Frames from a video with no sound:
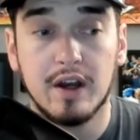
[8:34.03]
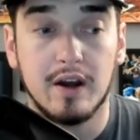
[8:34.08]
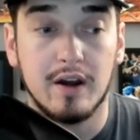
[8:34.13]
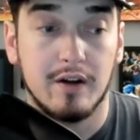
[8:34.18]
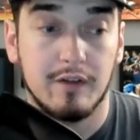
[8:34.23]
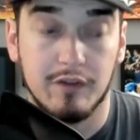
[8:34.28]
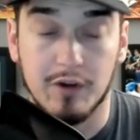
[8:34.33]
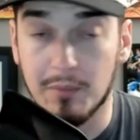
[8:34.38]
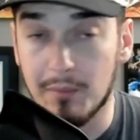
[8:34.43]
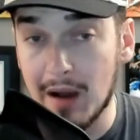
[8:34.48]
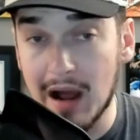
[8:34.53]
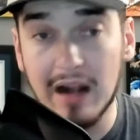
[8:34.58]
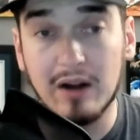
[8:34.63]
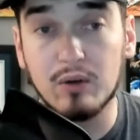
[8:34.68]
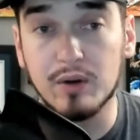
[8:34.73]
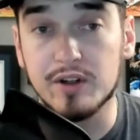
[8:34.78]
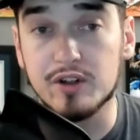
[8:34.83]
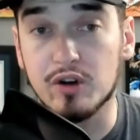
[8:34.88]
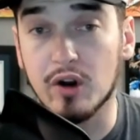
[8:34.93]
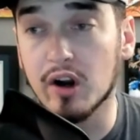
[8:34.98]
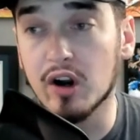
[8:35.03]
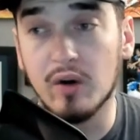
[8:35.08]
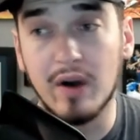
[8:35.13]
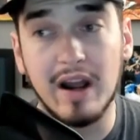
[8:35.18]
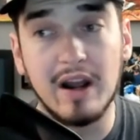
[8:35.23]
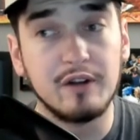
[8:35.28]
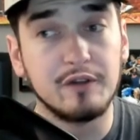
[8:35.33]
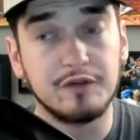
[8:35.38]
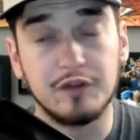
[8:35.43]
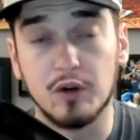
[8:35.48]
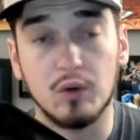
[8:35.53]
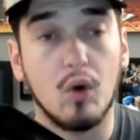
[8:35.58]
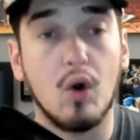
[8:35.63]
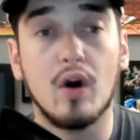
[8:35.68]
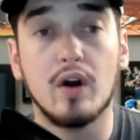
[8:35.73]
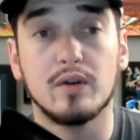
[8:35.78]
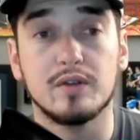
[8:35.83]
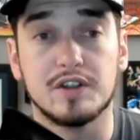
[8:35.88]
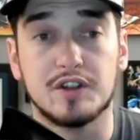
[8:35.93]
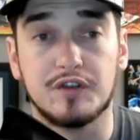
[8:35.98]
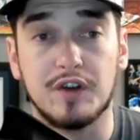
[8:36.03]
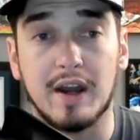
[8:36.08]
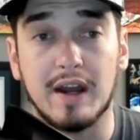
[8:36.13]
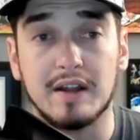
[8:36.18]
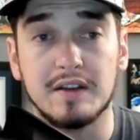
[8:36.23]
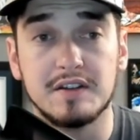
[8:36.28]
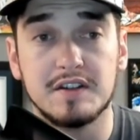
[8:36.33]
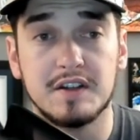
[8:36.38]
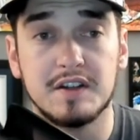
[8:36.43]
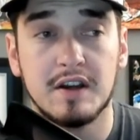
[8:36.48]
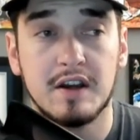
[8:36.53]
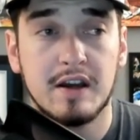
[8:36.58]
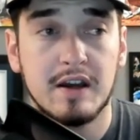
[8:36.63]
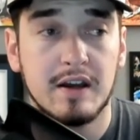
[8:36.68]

for Matt Quatraro and for Royals fans.